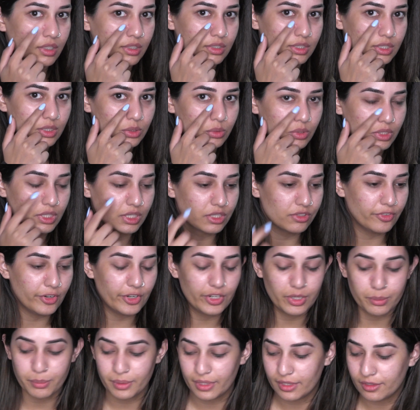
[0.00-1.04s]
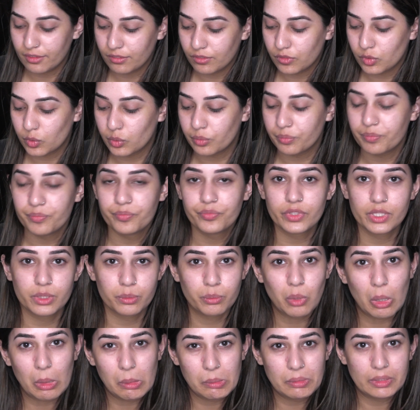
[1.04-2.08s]
This one is very painful. It's
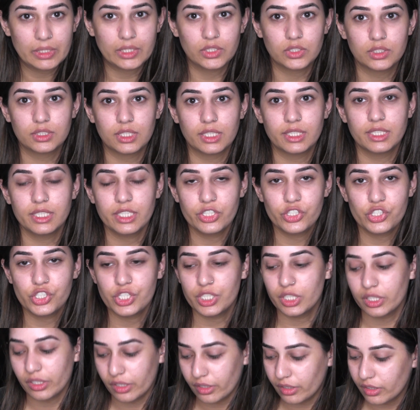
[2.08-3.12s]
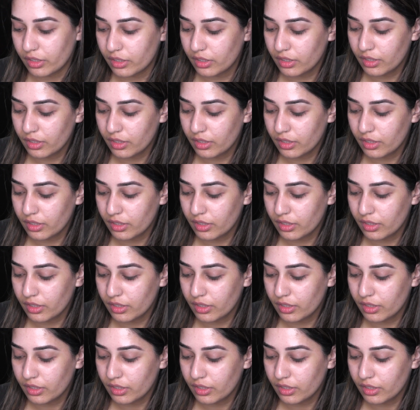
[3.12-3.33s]
probably because I did cheat